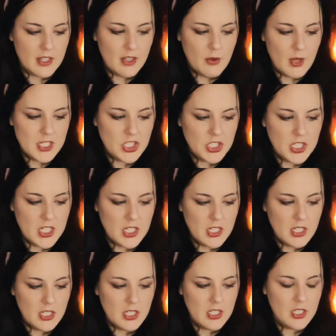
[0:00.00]
a question,
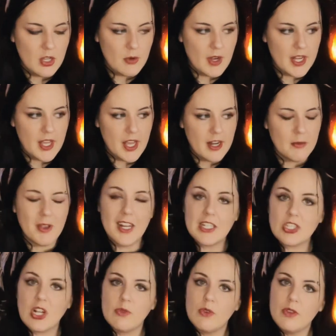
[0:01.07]
go right ahead. I'm going to
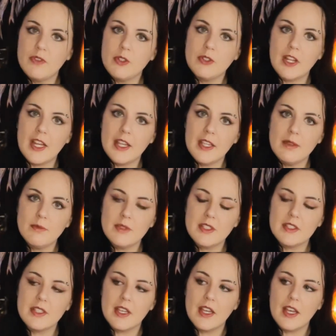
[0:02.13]
shuffle a few
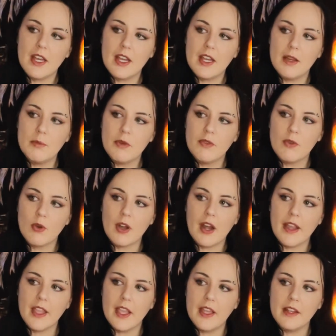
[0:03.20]
times before
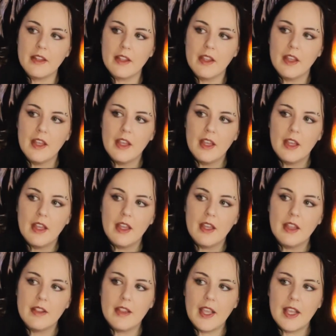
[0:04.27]
I get
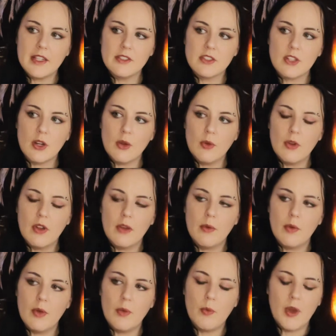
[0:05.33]
the answer.
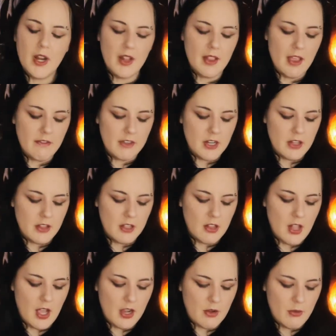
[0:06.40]
111 on the
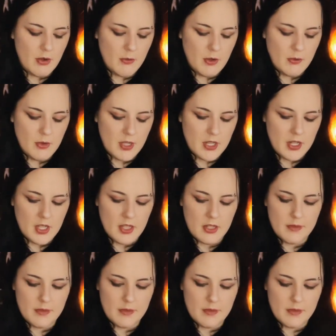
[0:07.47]
clock. 111.